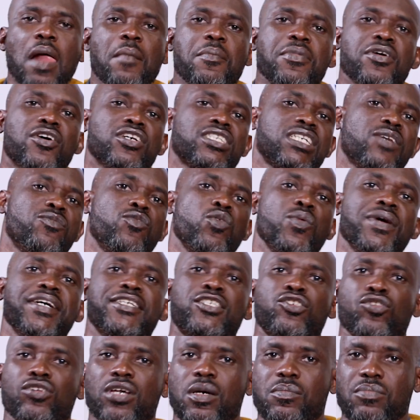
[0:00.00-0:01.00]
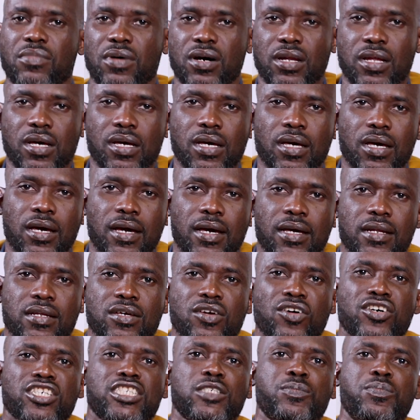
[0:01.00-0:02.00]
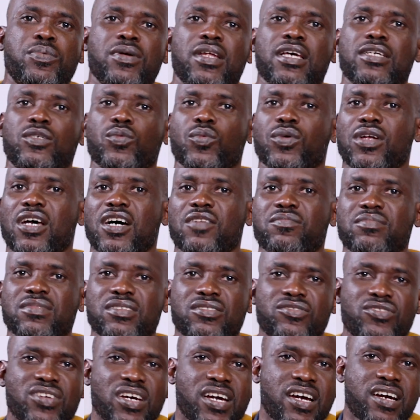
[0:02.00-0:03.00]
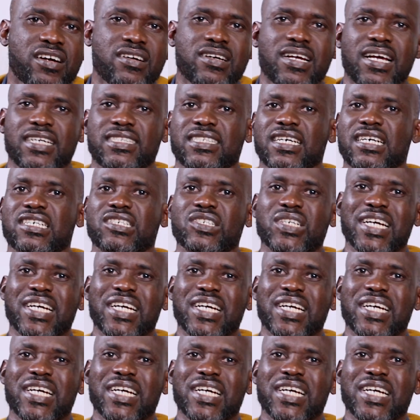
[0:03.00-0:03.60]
Because if you were truly born again, your spirit would have been recreated,